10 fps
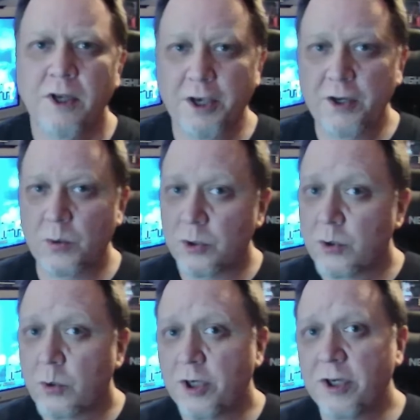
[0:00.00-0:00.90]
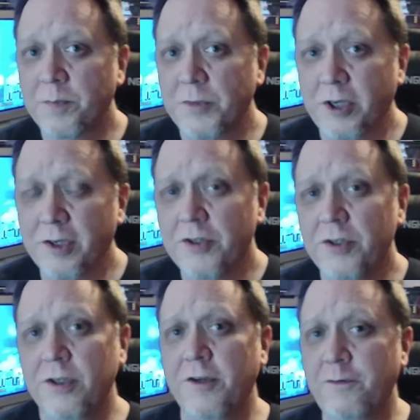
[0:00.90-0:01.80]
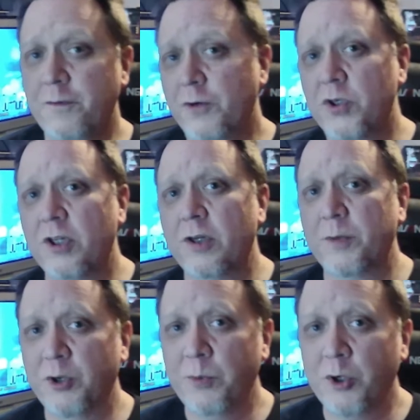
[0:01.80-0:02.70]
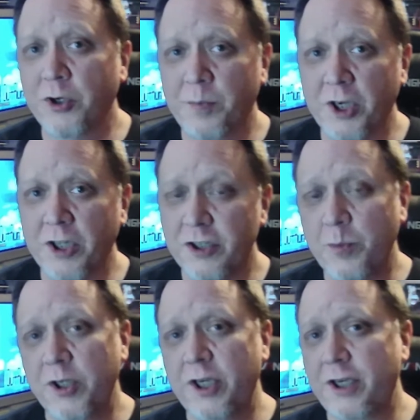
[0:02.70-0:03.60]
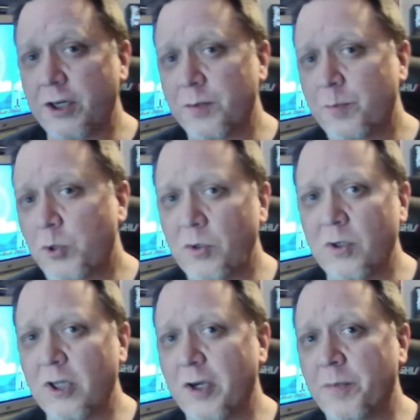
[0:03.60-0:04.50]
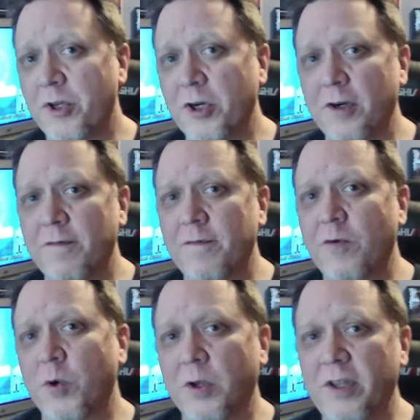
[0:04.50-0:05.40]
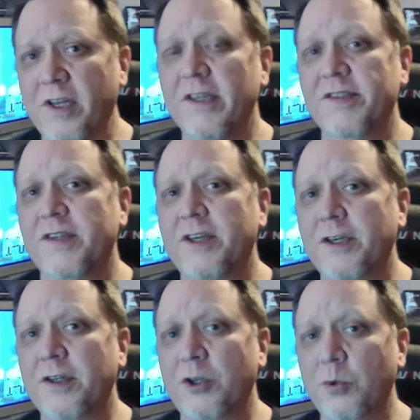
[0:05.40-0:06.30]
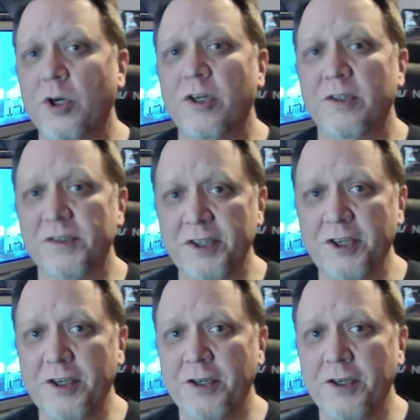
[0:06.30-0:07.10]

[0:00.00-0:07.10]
And a real quick update, if you voted on my community page, I put a poll up there for the next thing that you wanted to see